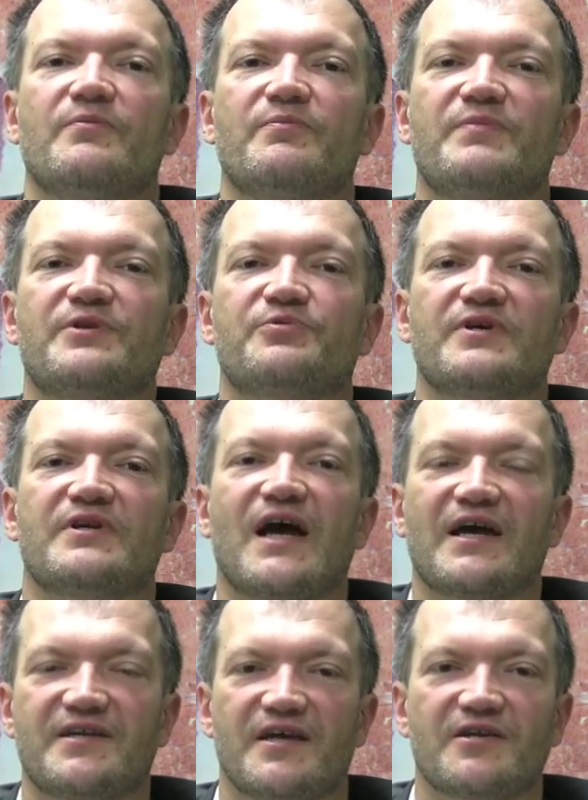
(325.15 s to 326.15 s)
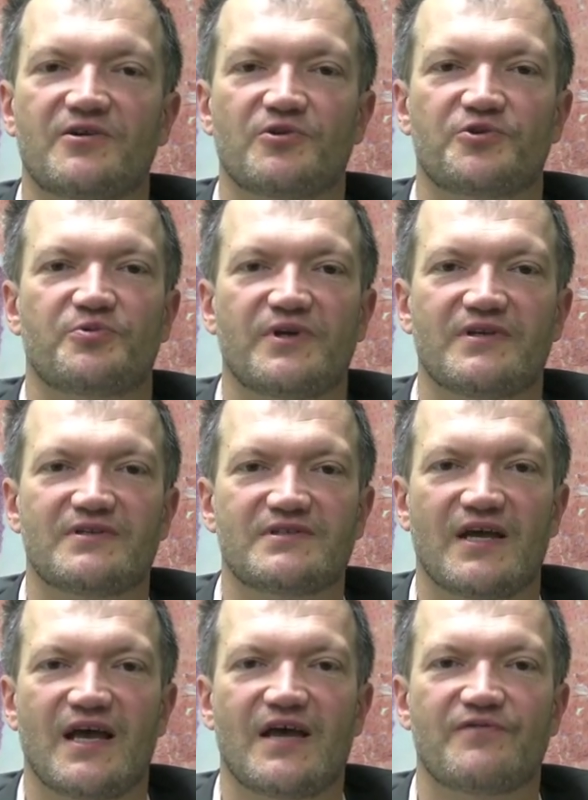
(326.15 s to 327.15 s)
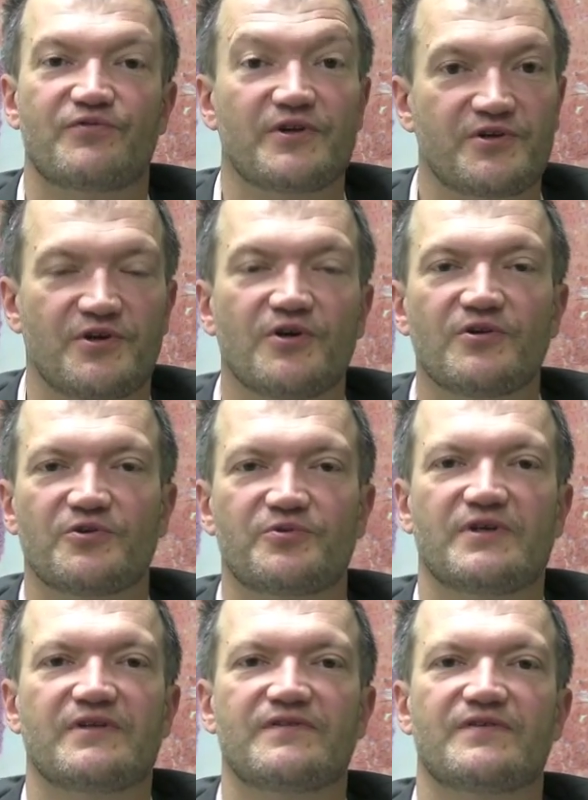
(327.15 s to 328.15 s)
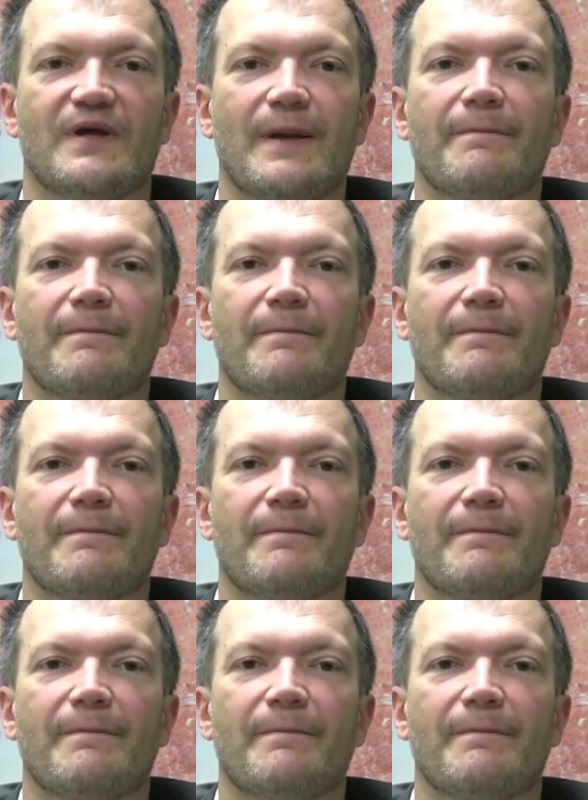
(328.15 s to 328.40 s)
between identical twins and fraternal twins